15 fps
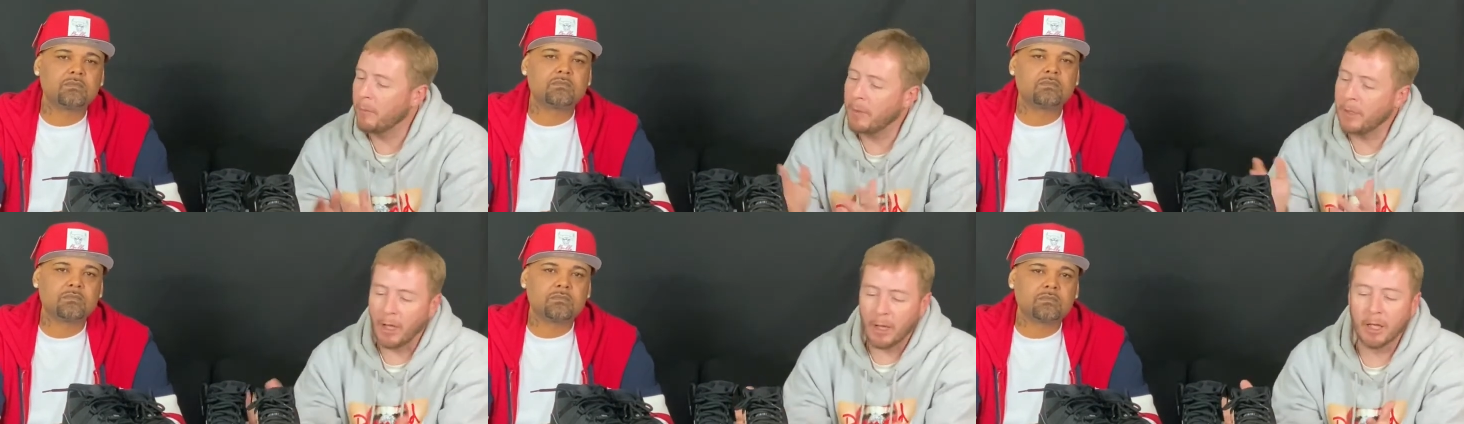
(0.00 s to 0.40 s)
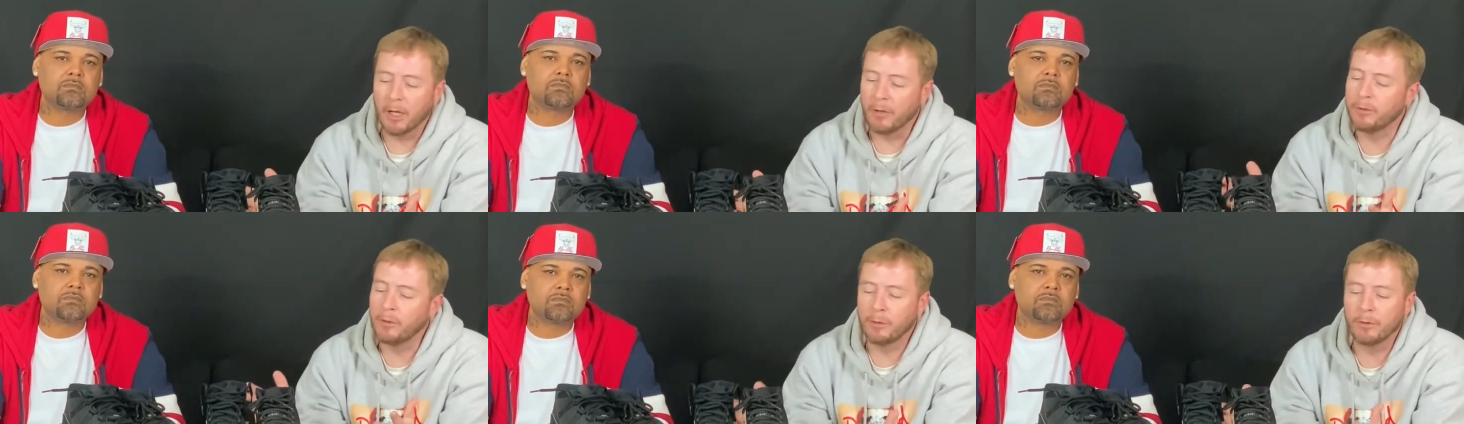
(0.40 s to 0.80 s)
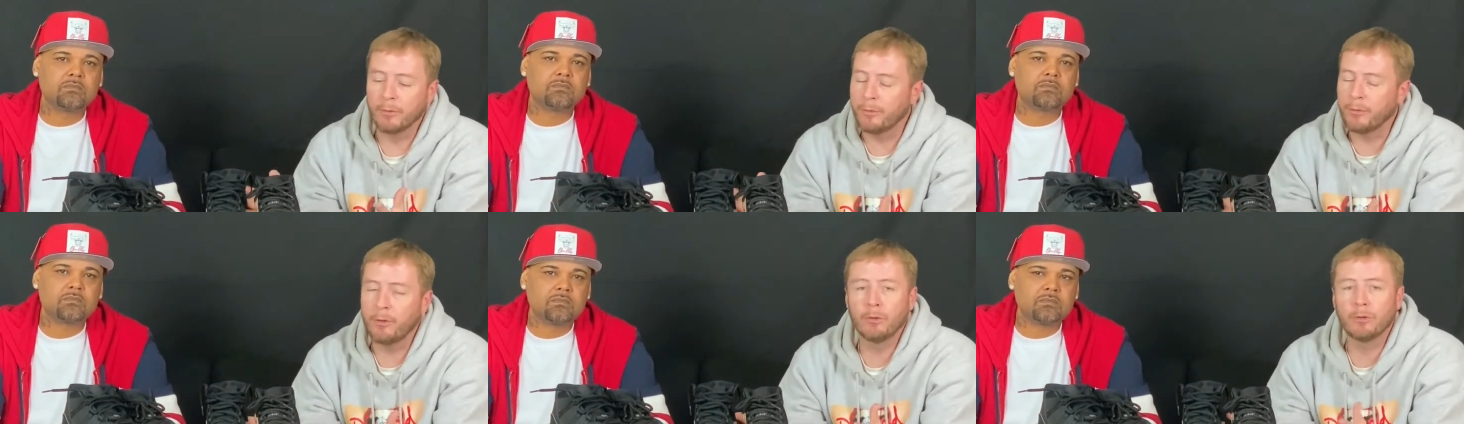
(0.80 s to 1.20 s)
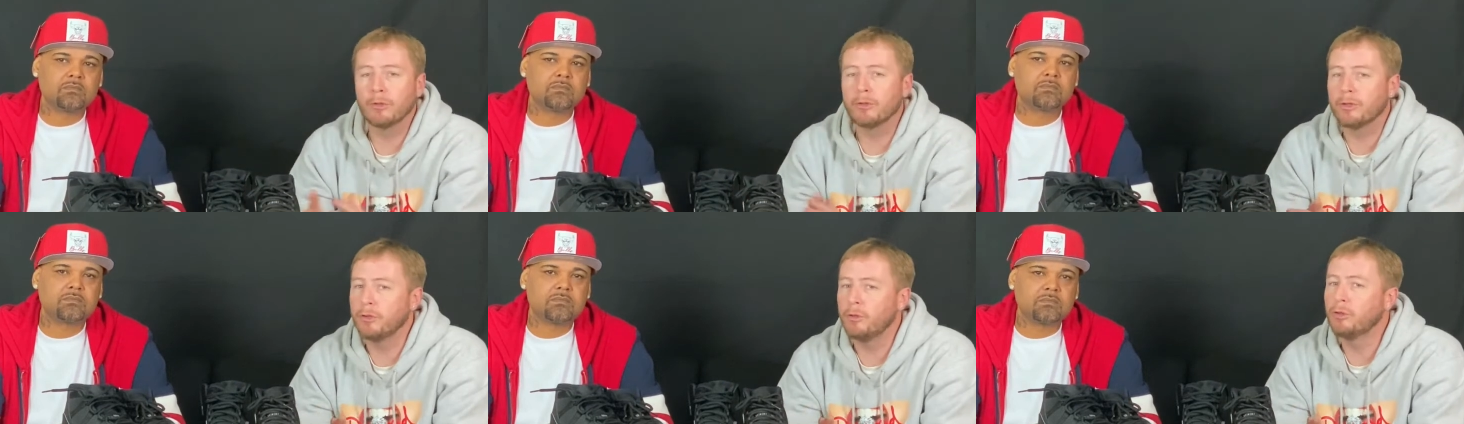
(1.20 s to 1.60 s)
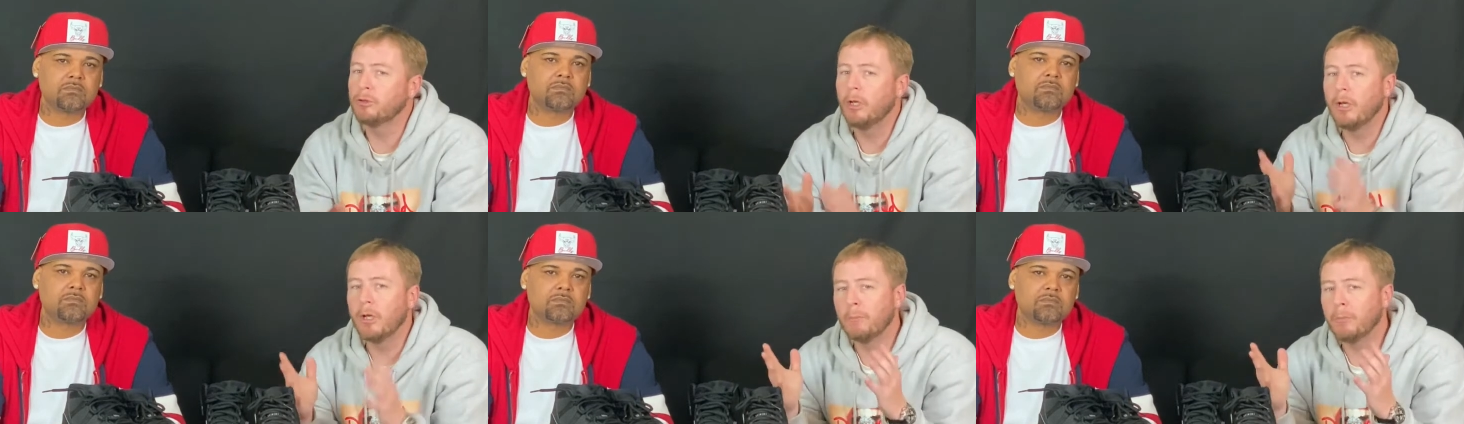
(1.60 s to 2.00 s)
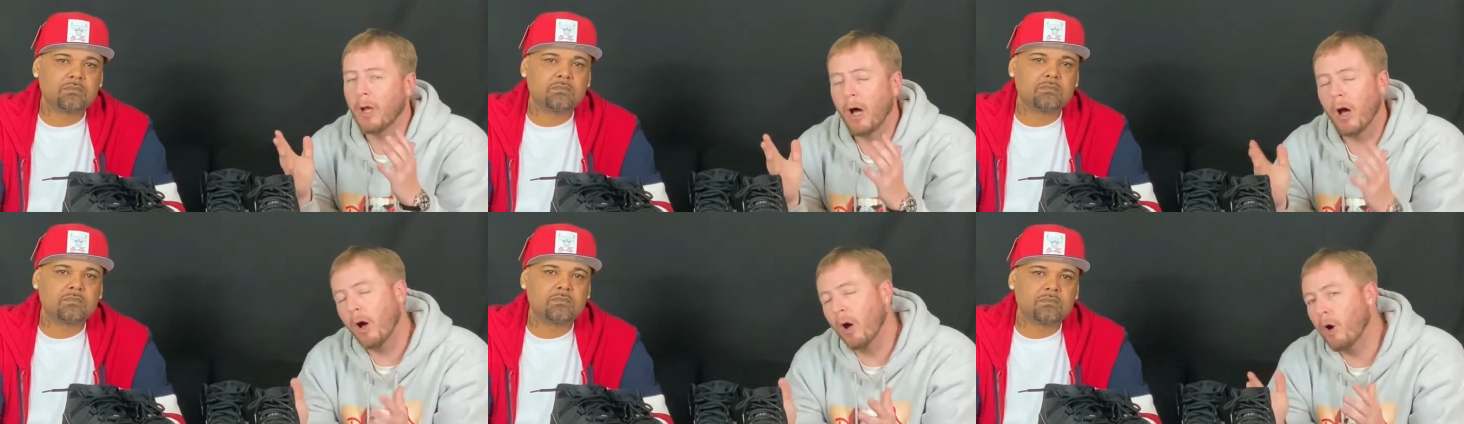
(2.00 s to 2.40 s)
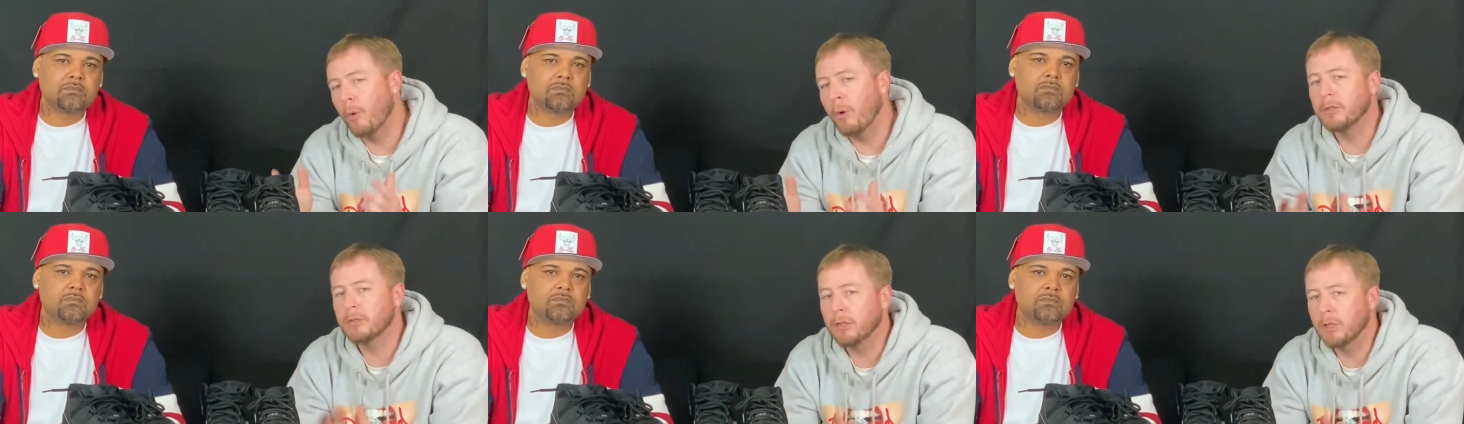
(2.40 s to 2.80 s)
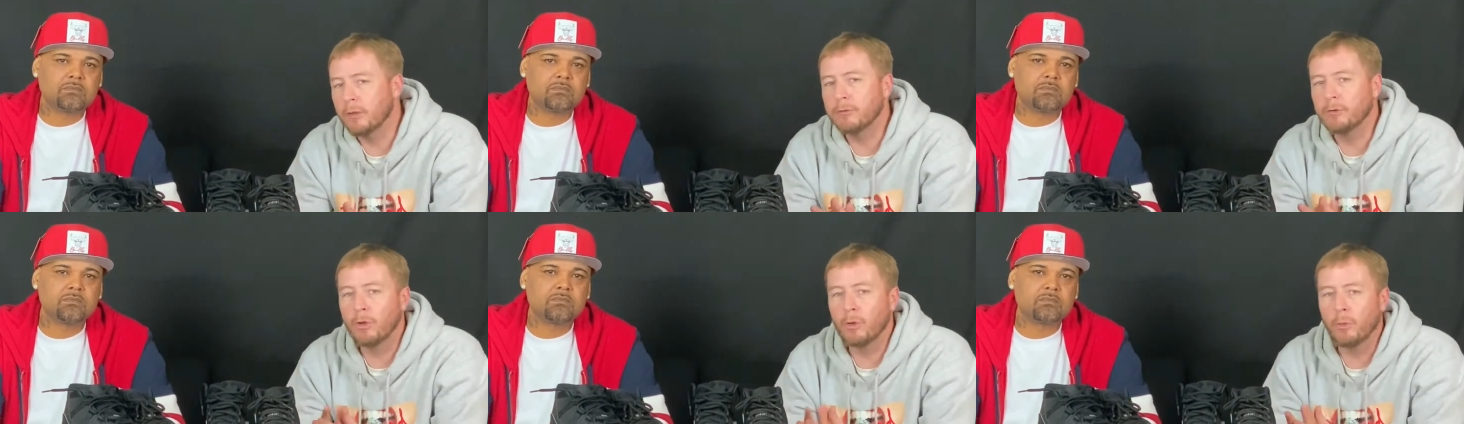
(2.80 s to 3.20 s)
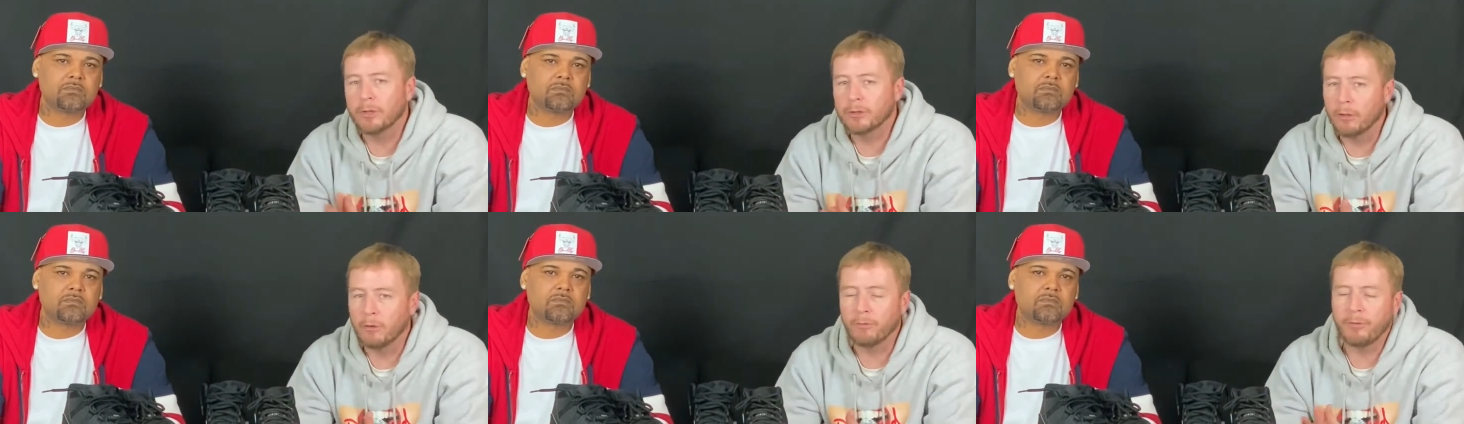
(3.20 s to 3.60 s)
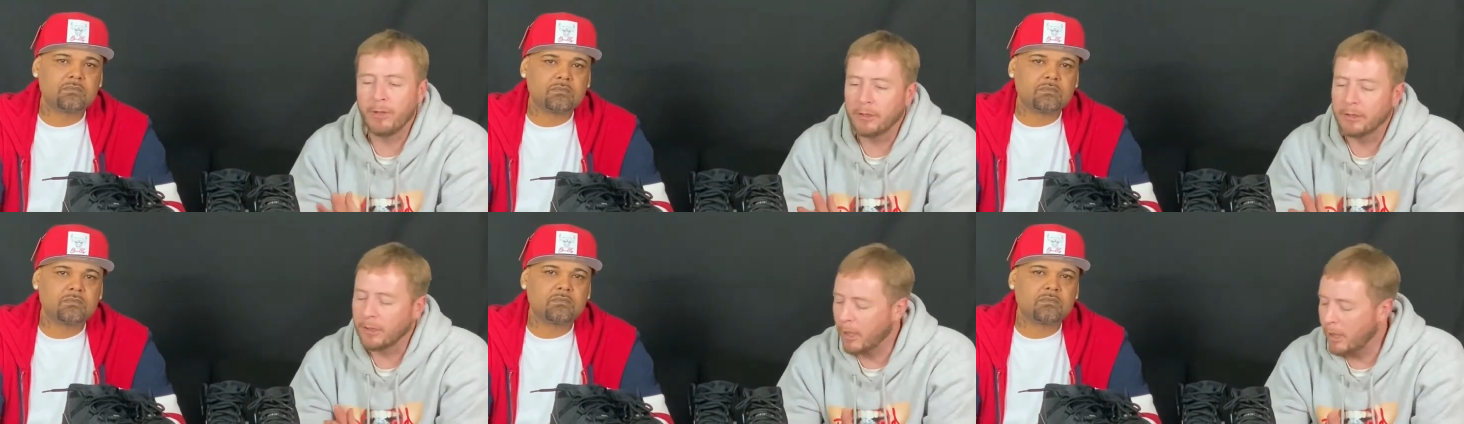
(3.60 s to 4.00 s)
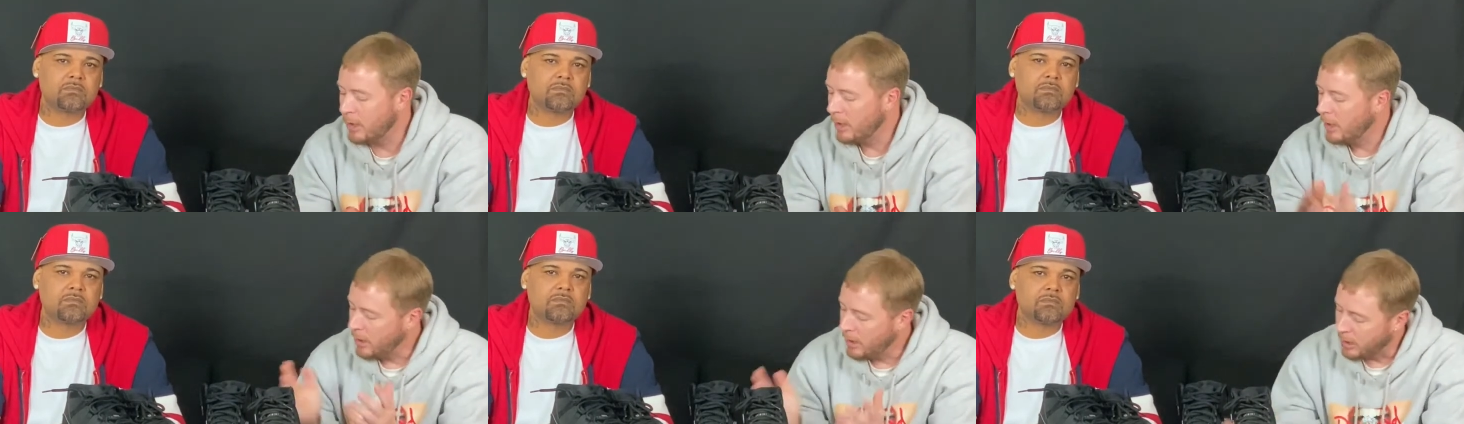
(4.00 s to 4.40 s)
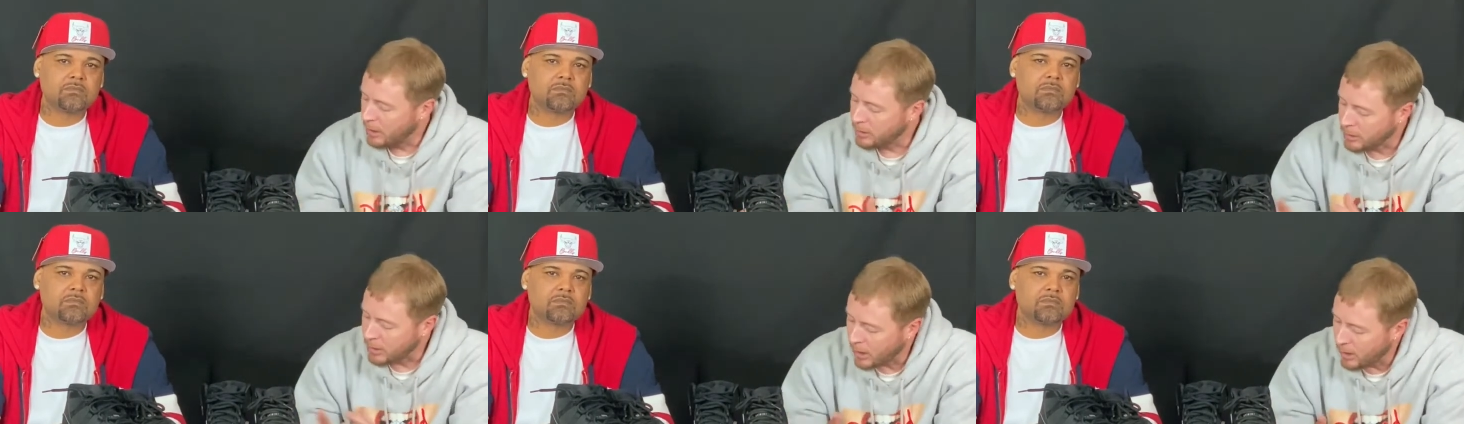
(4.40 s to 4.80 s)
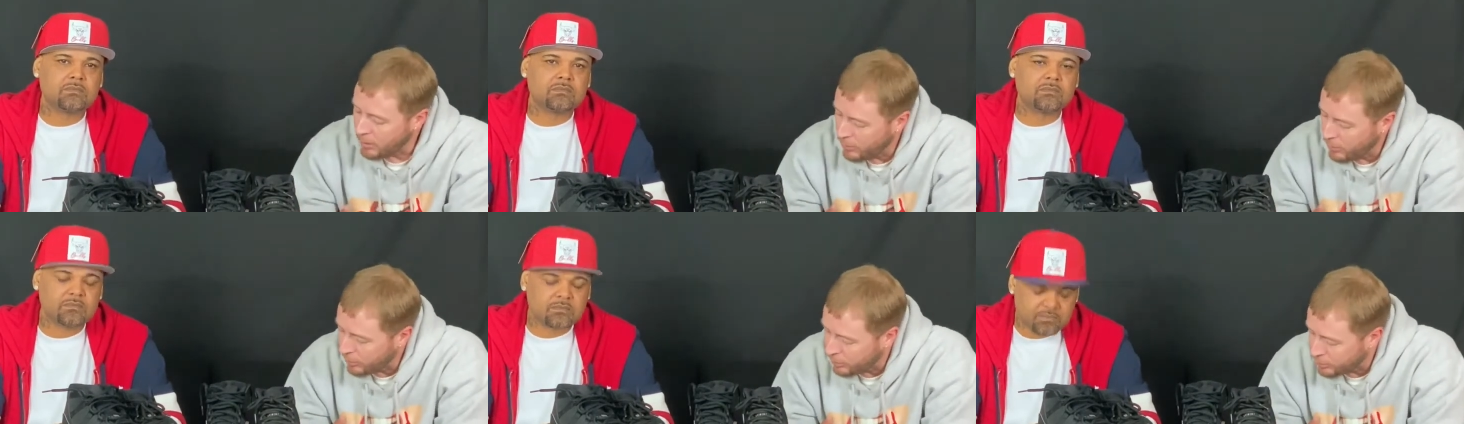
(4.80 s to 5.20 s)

Speaker 1: I mean, I love doing the reviews on the shoes, but I always love doing what's on feet today. And today, we am